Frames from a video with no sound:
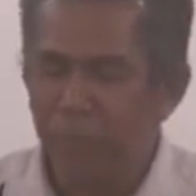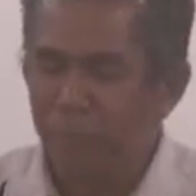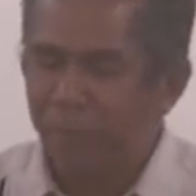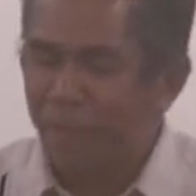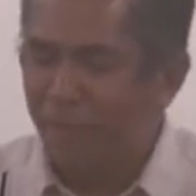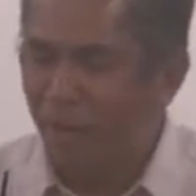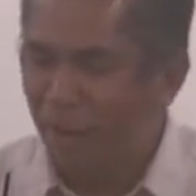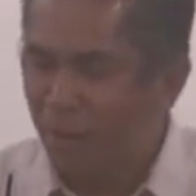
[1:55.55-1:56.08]

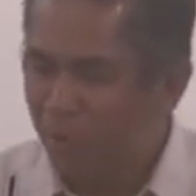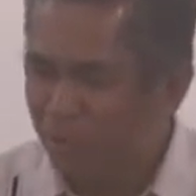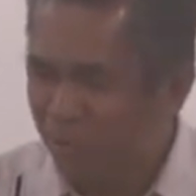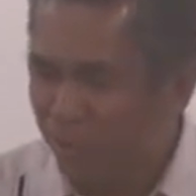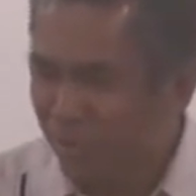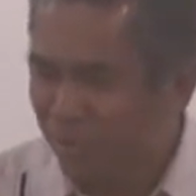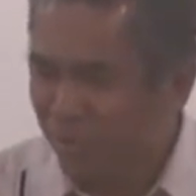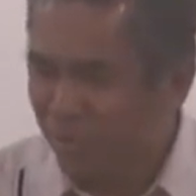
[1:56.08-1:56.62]
pretty
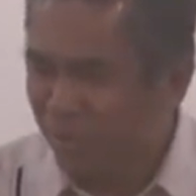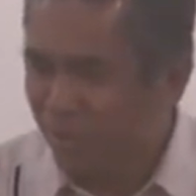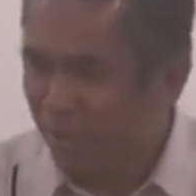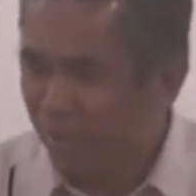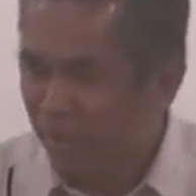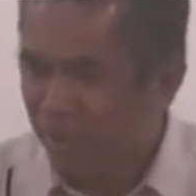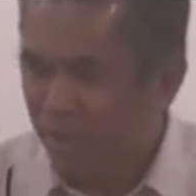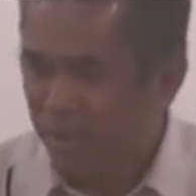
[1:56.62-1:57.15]
close.
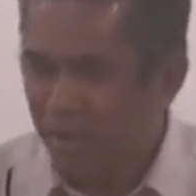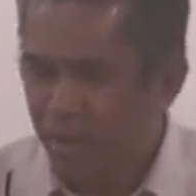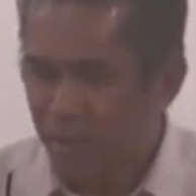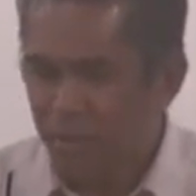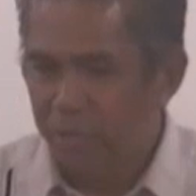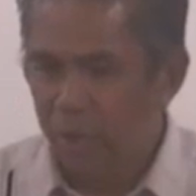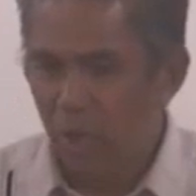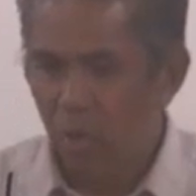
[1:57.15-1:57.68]

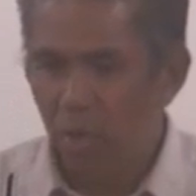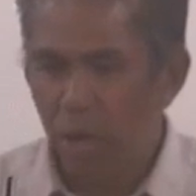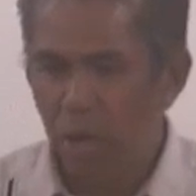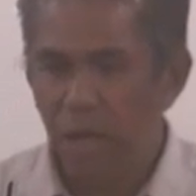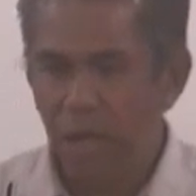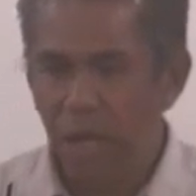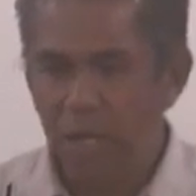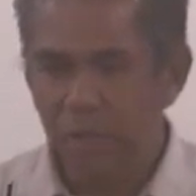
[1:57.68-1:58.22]
And so
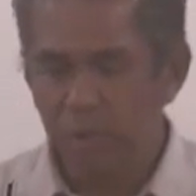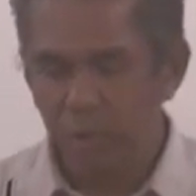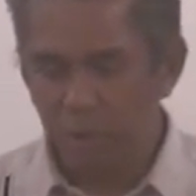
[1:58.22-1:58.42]
last